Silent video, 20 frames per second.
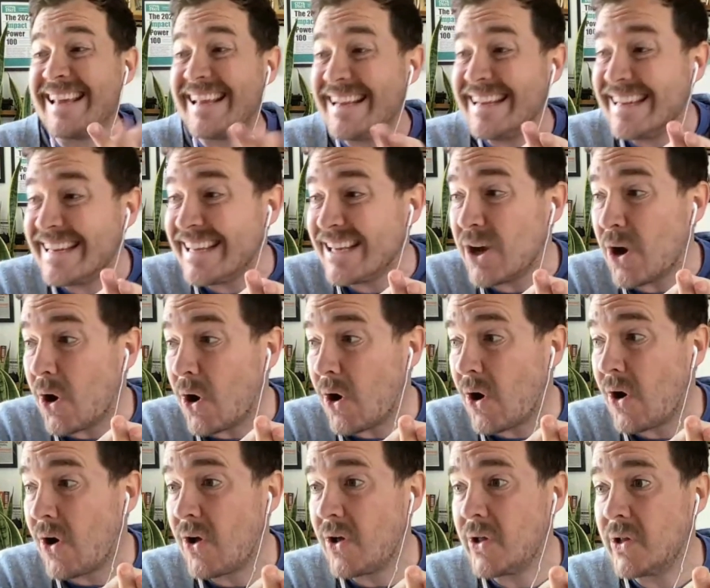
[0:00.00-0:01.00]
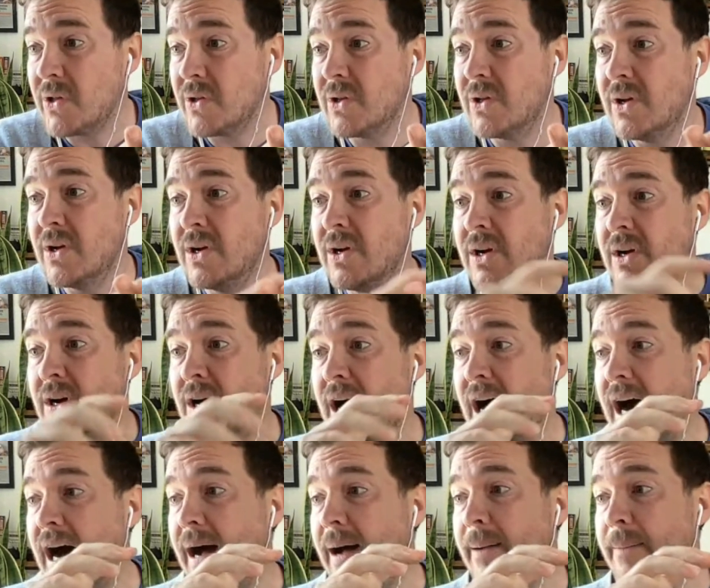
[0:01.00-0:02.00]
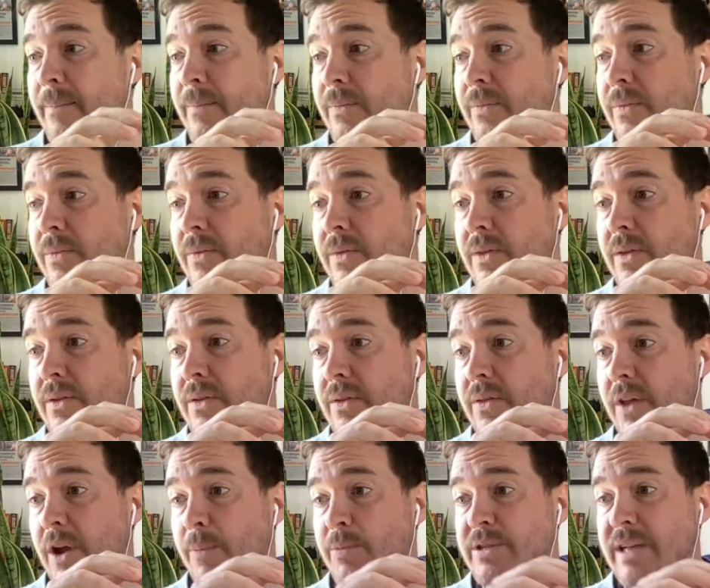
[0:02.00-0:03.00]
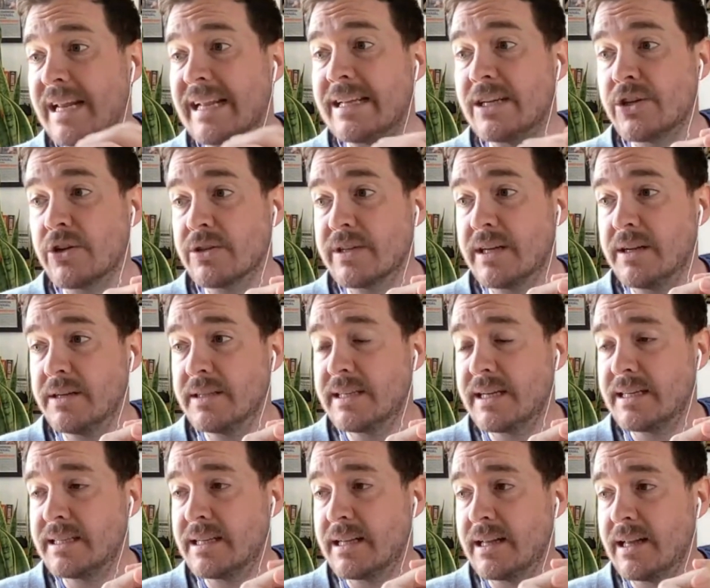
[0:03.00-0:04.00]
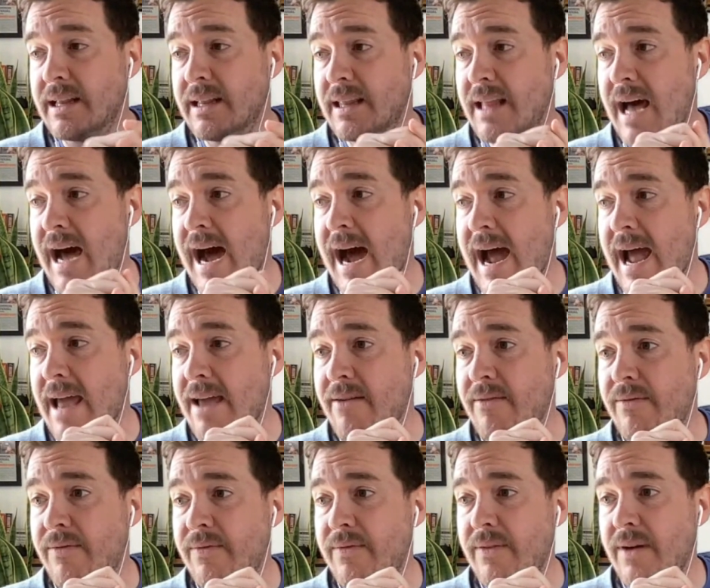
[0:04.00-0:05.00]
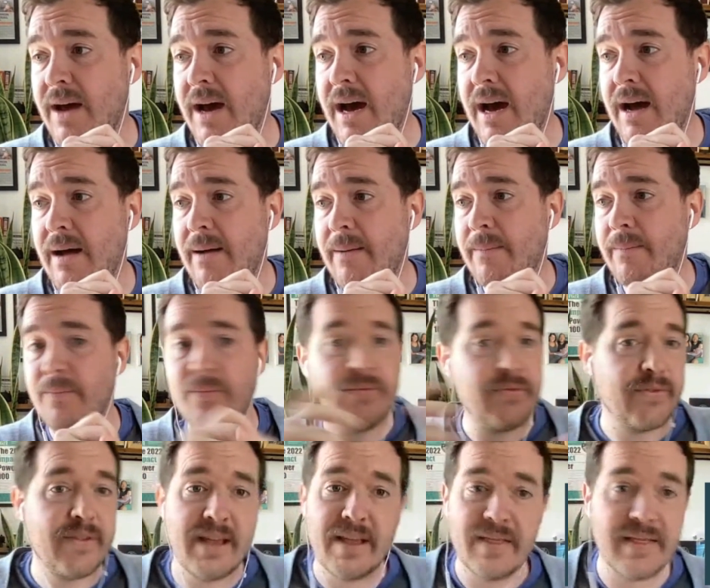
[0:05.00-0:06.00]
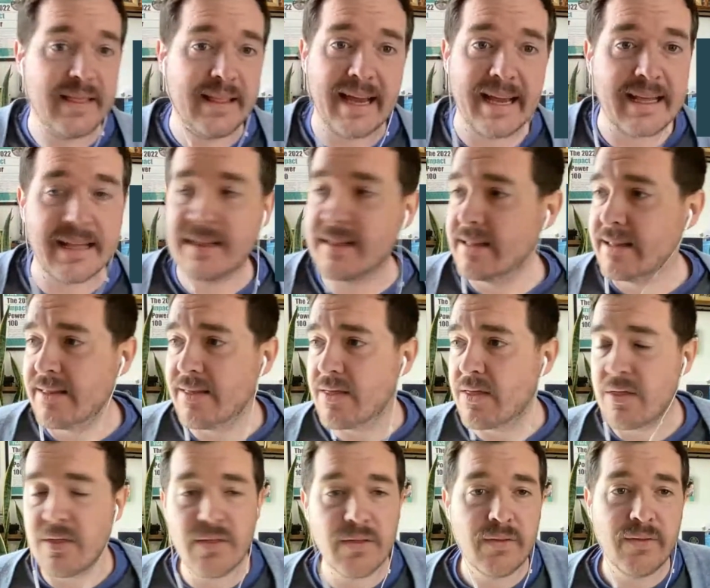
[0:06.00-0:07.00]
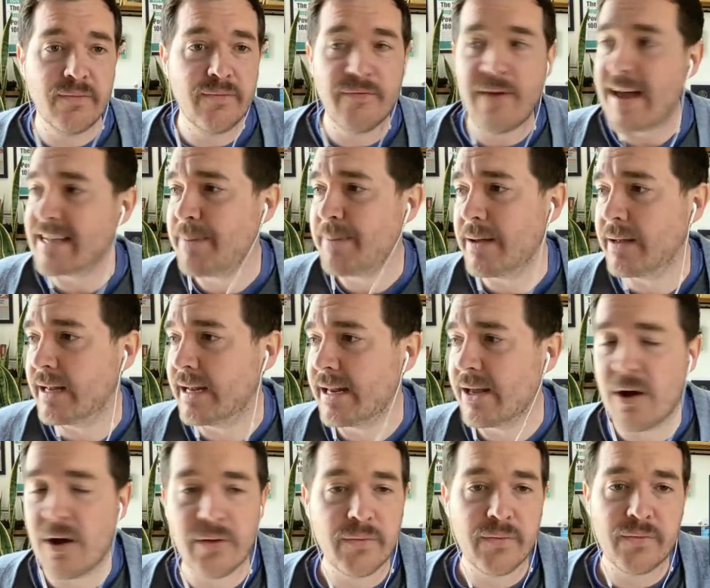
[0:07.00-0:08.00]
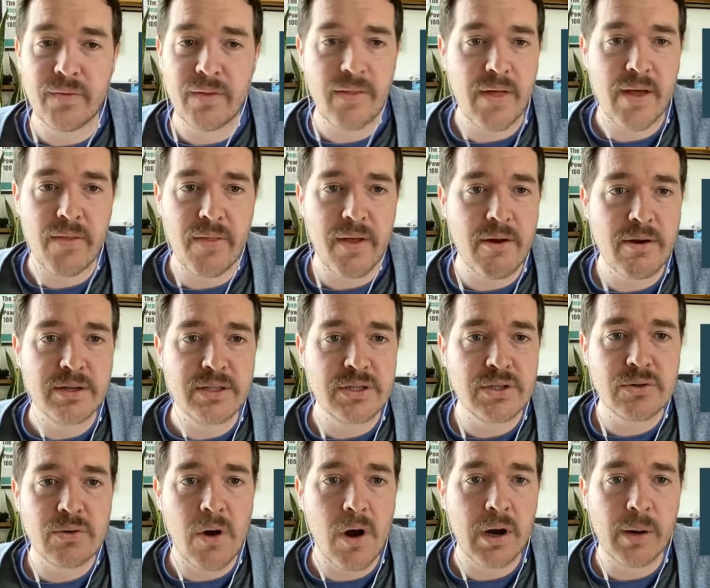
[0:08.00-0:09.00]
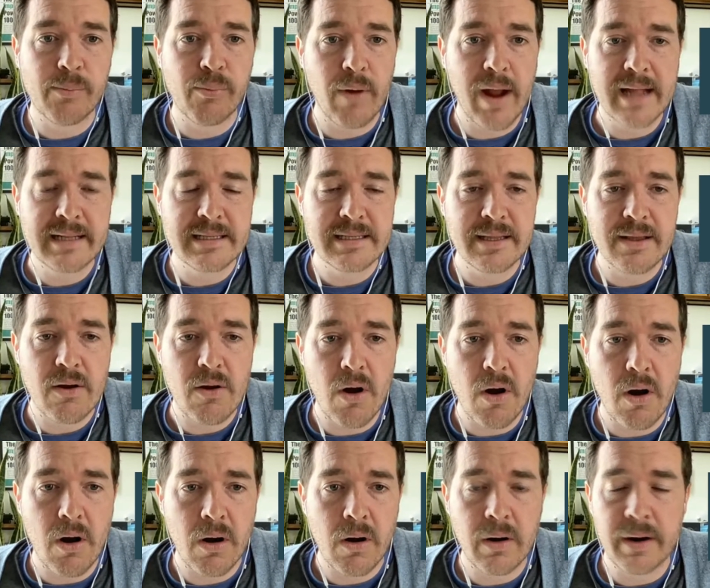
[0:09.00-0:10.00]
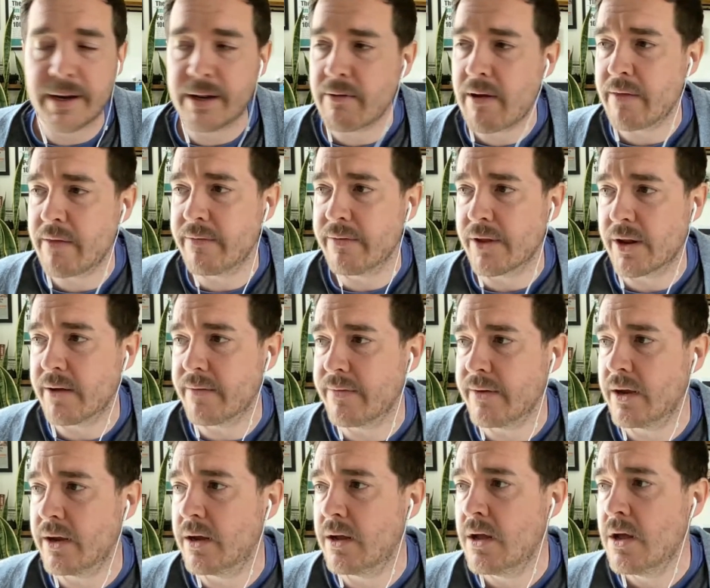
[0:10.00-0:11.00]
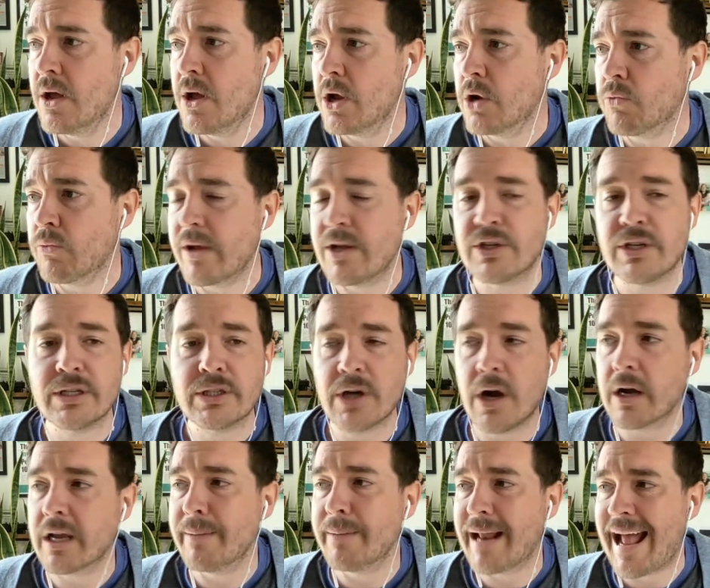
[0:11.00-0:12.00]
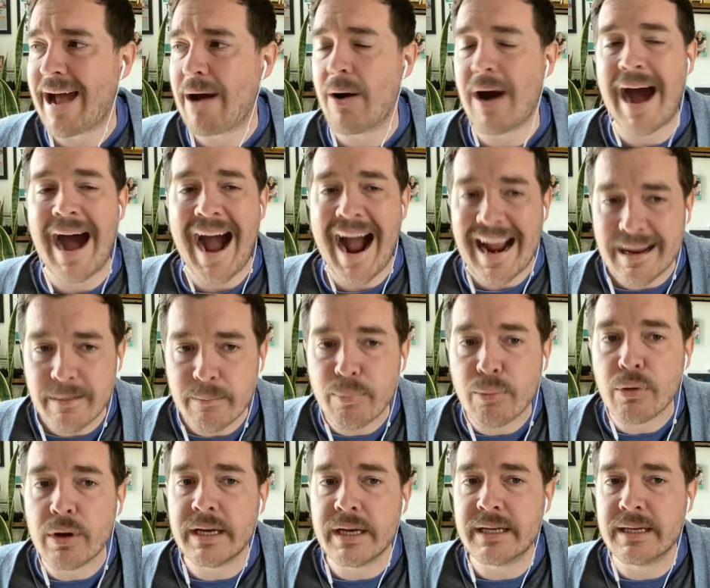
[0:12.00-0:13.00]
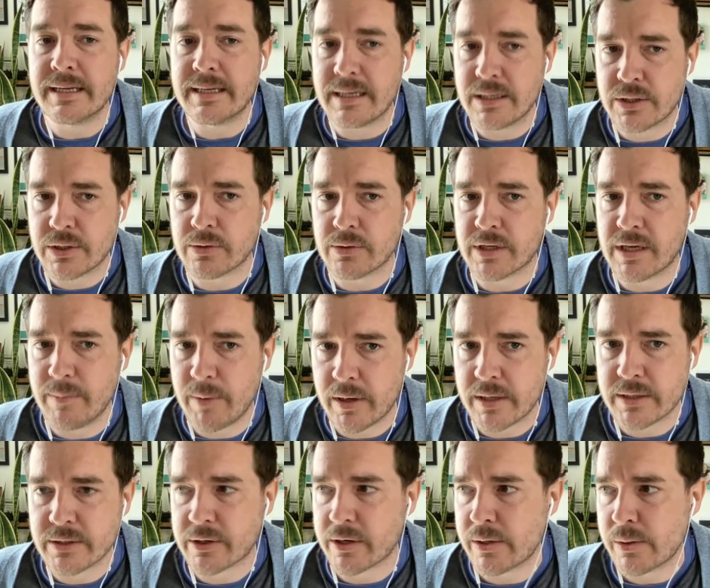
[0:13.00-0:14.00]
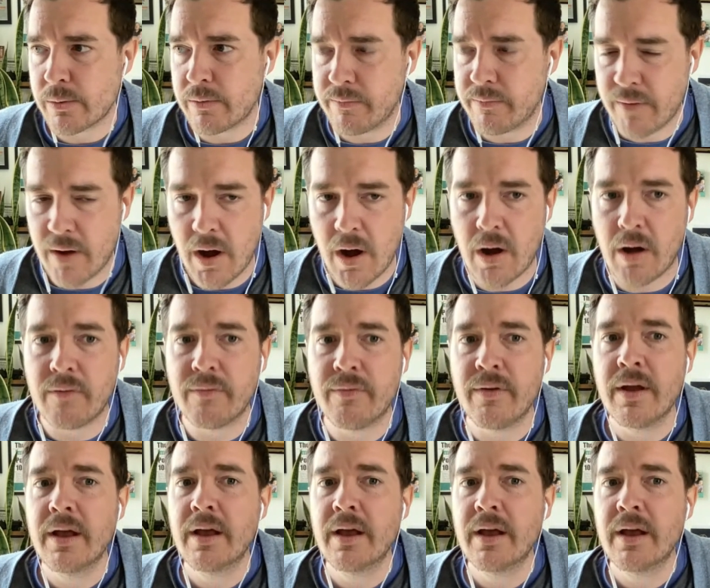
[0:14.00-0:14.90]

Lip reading: Indie Hall, they're presenting Digital Citizen Live, like Fastmail and Indie Hall. They're as strong a brands as there are in and around the Philadelphia region, talking about how hybrid digital communities are going to evolve.